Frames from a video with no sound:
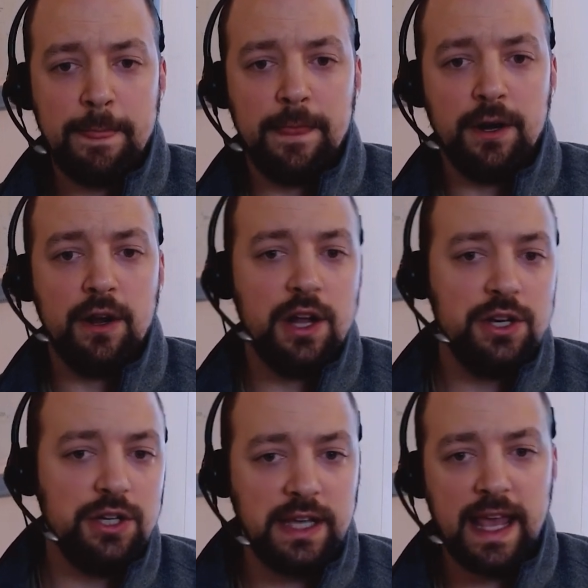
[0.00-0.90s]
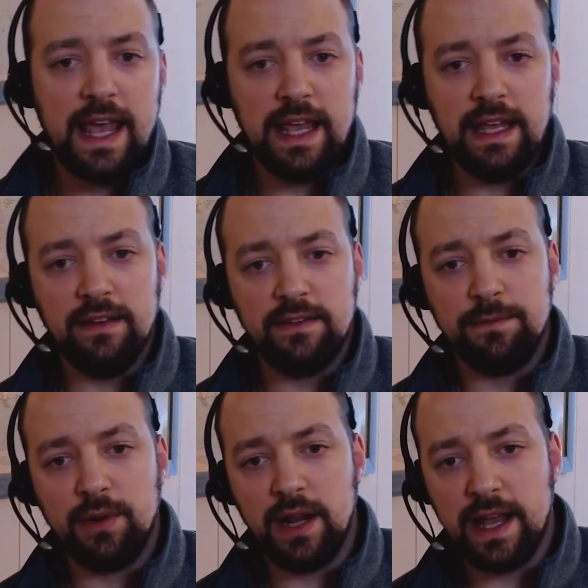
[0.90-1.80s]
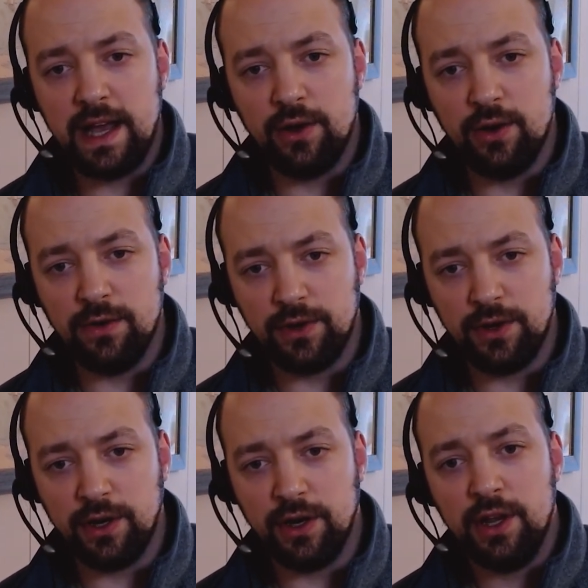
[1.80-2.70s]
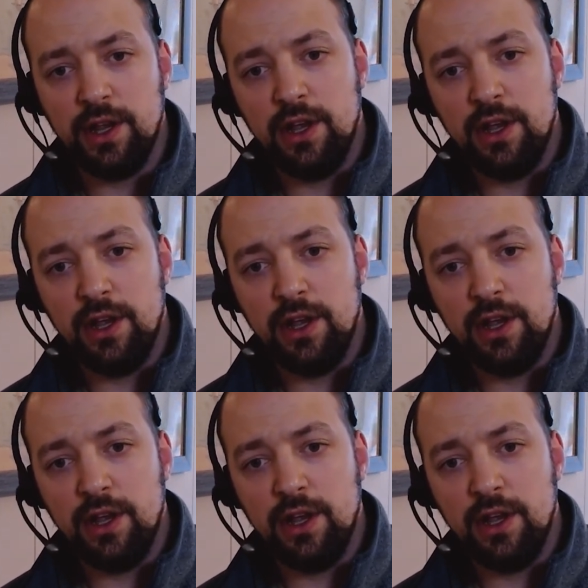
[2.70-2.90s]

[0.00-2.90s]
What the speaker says: Their 100K is spread out over